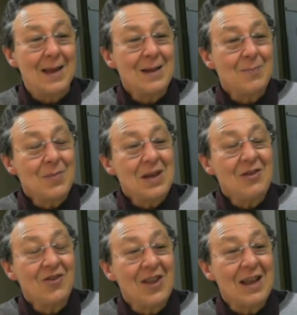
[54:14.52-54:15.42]
It
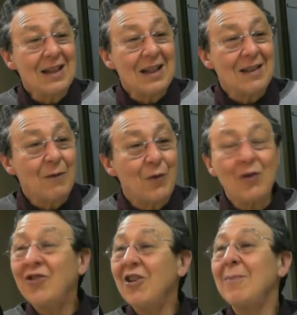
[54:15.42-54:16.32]
means that the
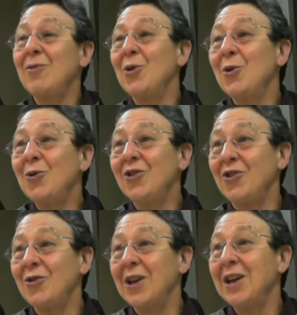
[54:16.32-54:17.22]
first time you use
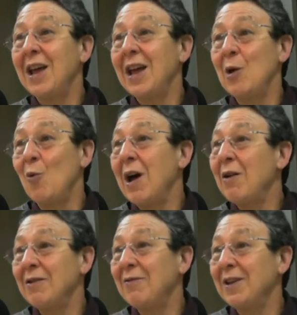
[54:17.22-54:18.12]
it, you get a hey
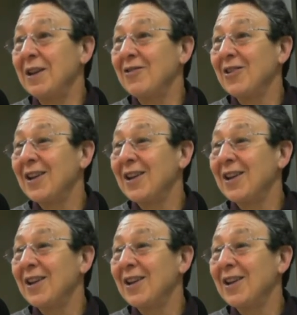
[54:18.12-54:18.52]
wow effect.